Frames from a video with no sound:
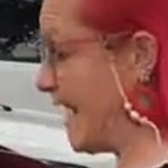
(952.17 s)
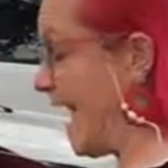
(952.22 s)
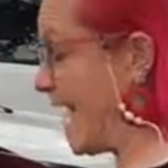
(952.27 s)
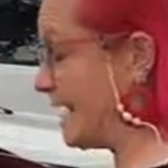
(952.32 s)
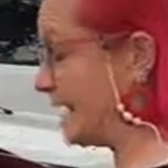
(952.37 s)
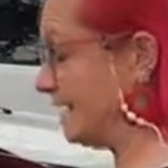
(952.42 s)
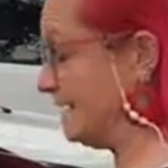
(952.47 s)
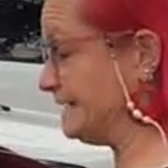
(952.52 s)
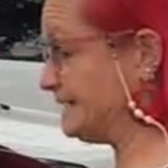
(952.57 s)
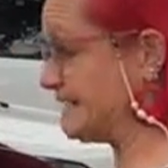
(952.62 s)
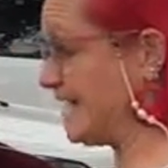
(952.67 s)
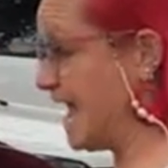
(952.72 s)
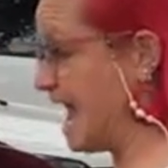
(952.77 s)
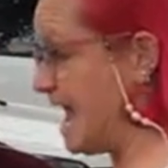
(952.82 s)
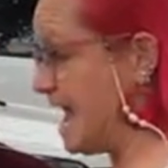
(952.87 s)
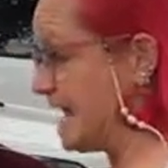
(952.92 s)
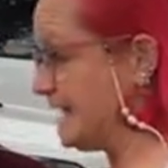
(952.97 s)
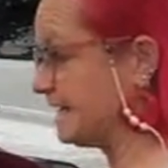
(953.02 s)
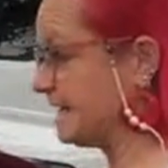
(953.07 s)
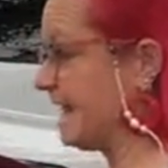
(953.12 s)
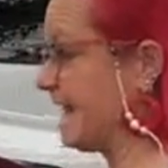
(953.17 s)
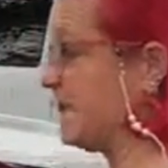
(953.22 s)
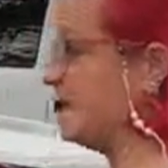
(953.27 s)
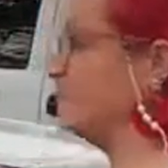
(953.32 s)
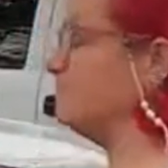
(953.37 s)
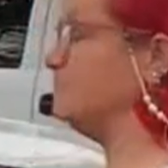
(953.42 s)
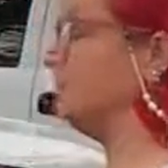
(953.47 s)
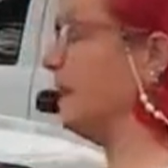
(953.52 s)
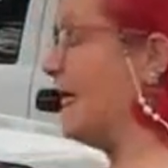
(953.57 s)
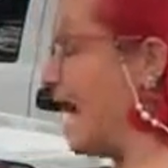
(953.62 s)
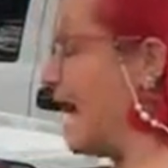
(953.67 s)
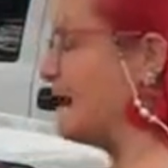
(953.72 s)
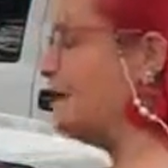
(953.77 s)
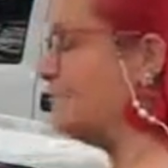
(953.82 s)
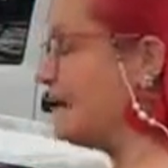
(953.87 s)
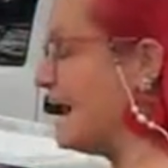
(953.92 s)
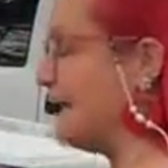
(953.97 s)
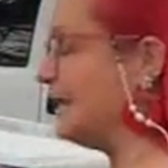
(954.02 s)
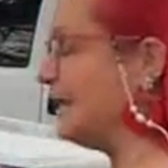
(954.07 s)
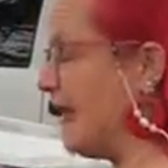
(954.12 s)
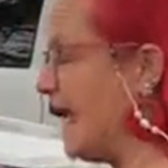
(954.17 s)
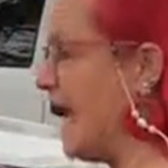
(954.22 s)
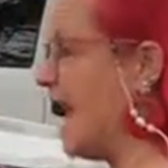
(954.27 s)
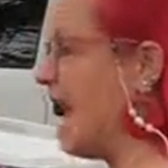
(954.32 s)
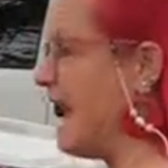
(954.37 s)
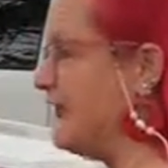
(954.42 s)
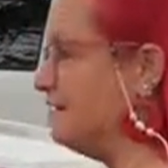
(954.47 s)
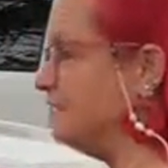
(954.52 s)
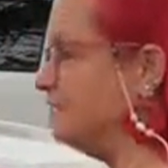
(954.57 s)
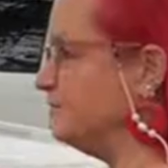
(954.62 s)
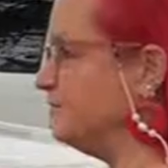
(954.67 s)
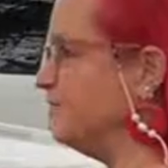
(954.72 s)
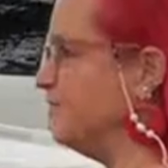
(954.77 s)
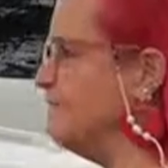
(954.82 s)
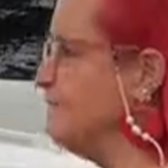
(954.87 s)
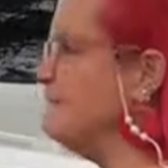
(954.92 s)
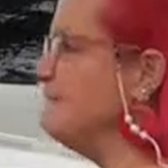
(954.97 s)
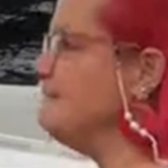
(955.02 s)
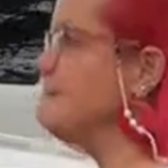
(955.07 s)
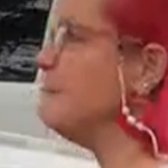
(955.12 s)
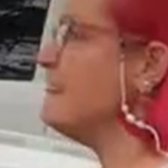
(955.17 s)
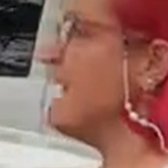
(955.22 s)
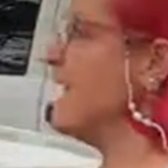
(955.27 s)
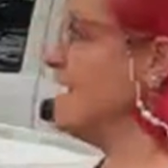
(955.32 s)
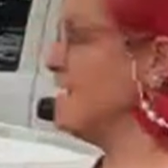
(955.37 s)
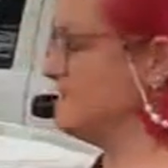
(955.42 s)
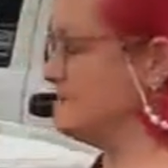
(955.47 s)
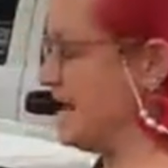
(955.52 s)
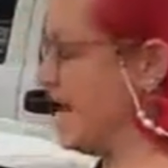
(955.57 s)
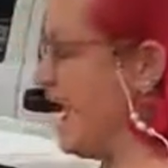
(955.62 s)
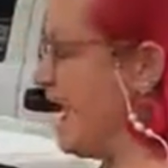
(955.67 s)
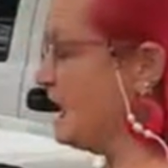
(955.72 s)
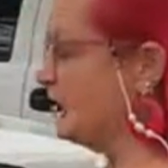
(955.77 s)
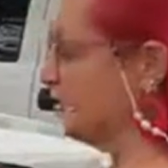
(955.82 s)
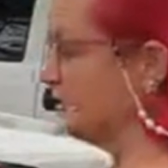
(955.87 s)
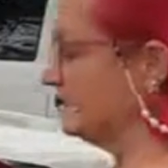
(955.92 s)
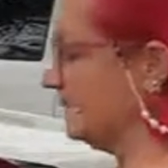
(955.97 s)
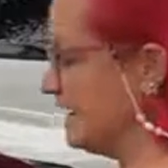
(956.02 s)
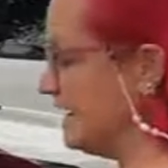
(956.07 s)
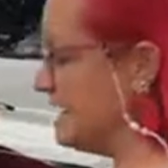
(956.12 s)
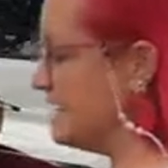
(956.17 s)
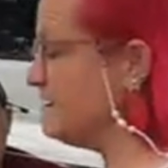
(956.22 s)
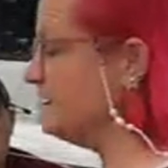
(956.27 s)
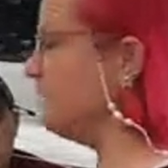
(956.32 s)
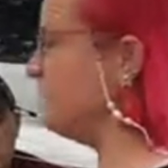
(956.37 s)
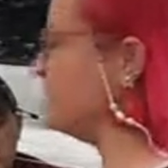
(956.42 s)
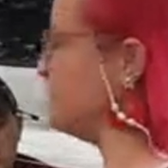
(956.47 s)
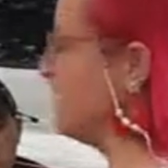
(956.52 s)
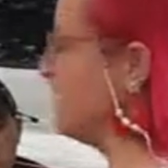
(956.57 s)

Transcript: that I could take and apply to my life and now live